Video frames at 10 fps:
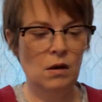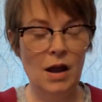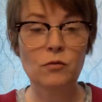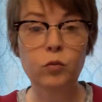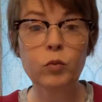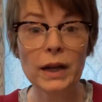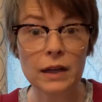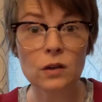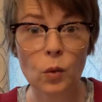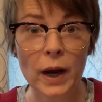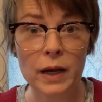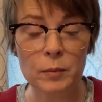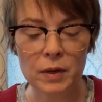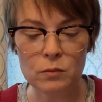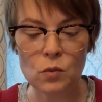I've written quite a
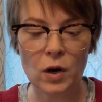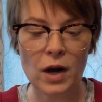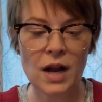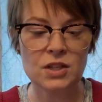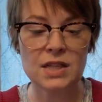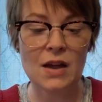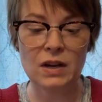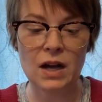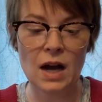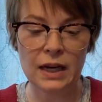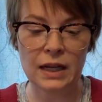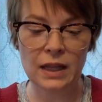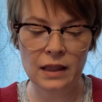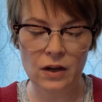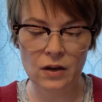bit more. I just haven't got it
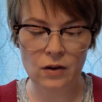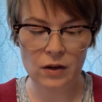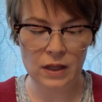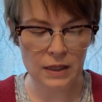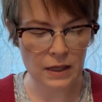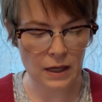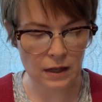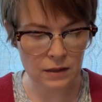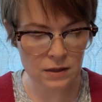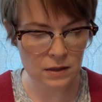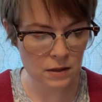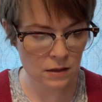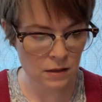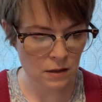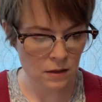in there yet.
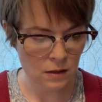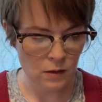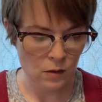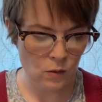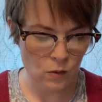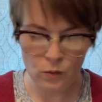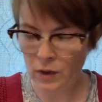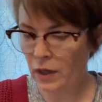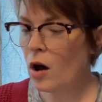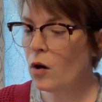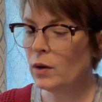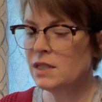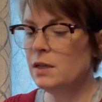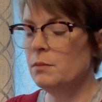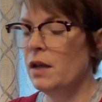Where did, oh,
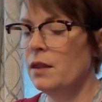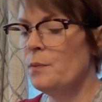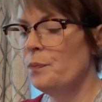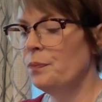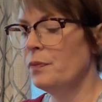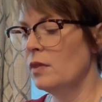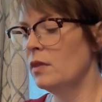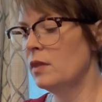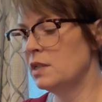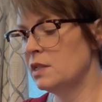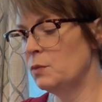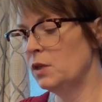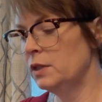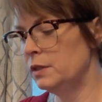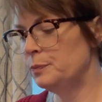it's in my, this book.